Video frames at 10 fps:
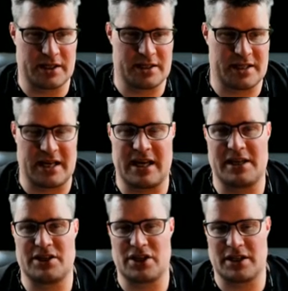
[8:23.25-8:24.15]

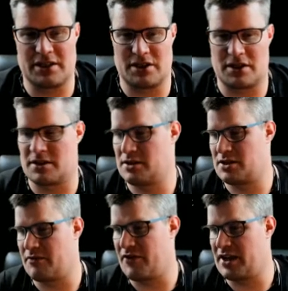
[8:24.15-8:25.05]
ZH is not
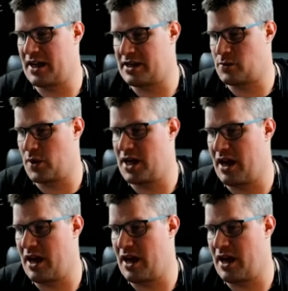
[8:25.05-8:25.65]
something that we